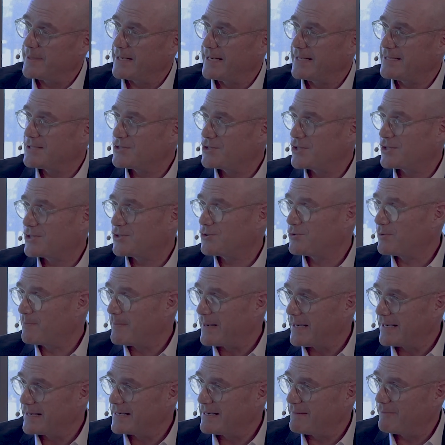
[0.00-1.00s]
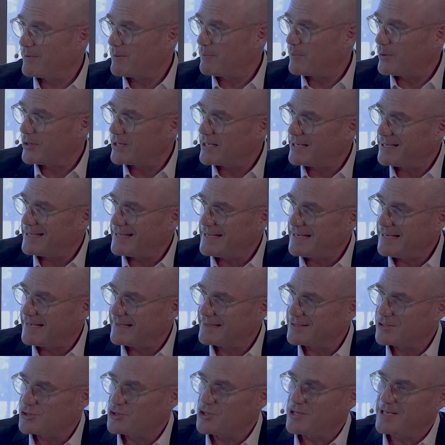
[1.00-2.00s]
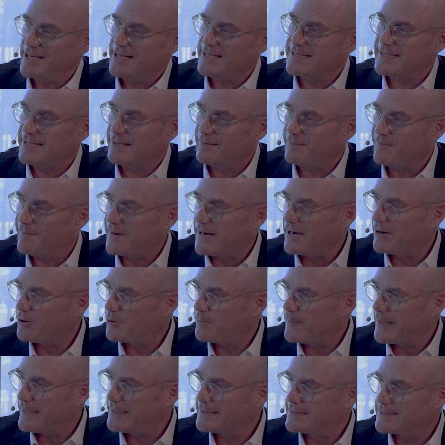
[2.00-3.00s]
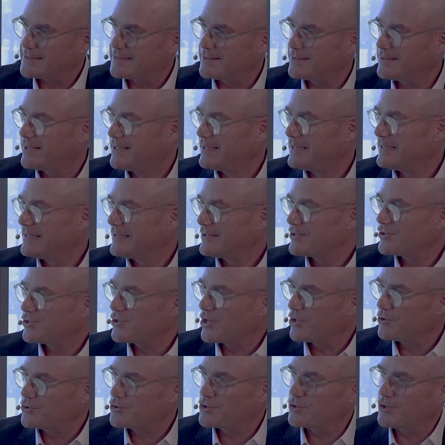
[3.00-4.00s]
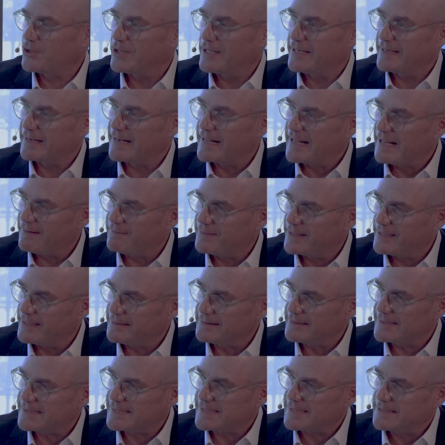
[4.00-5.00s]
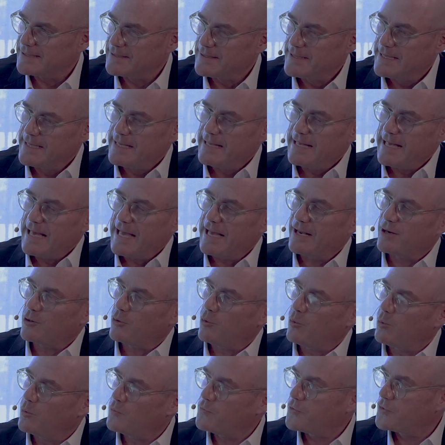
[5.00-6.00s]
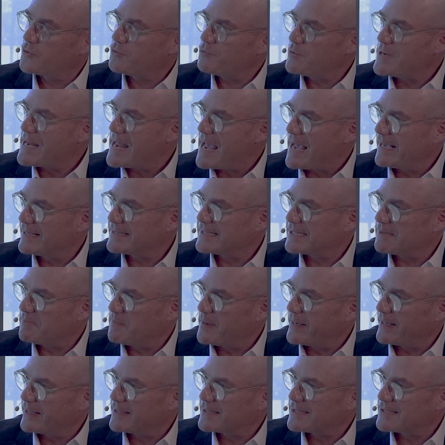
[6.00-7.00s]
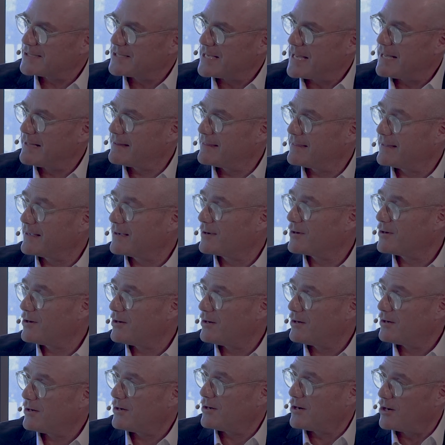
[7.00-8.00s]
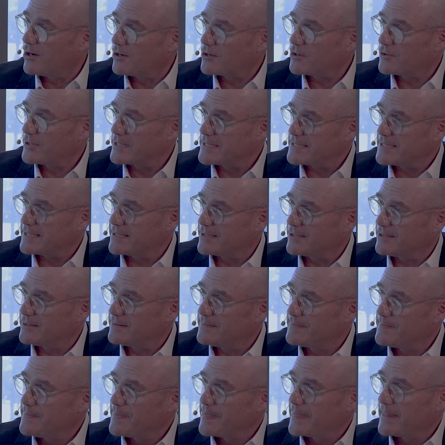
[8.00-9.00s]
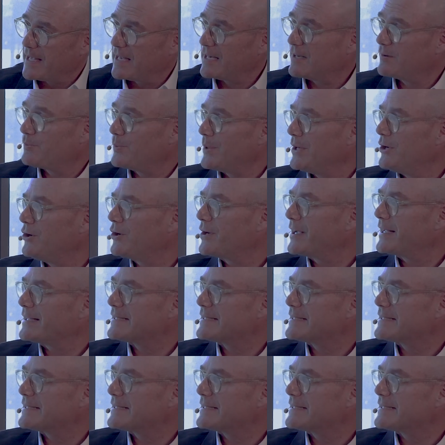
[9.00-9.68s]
And let's just remind everybody, ESG is environmental, social, and governance. And all three aspects, I think, are critical. And if we look